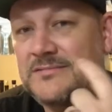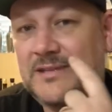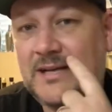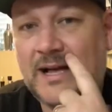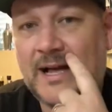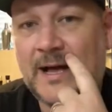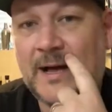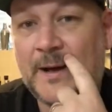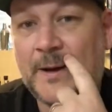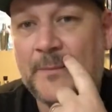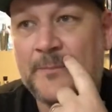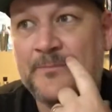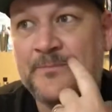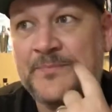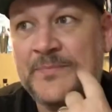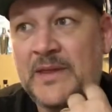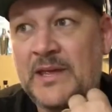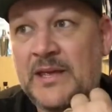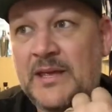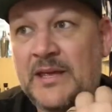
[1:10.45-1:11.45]

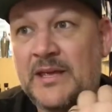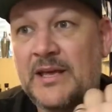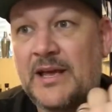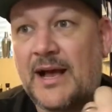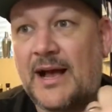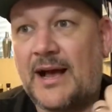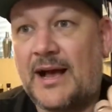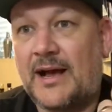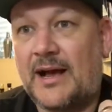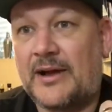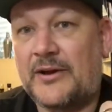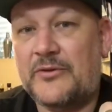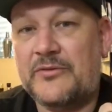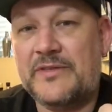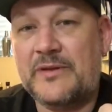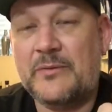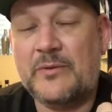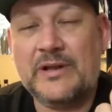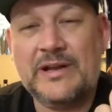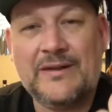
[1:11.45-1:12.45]
Um, I don't
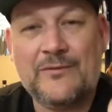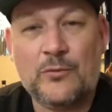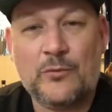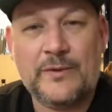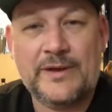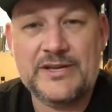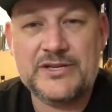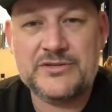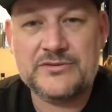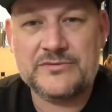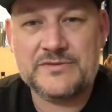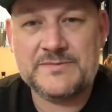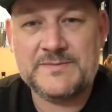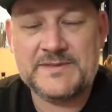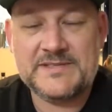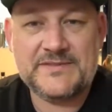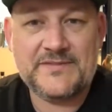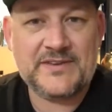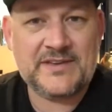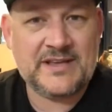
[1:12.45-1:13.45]
think we're going to have a regional
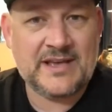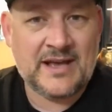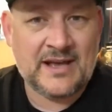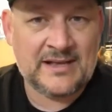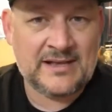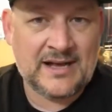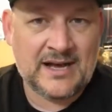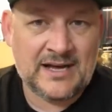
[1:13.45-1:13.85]
specific uh,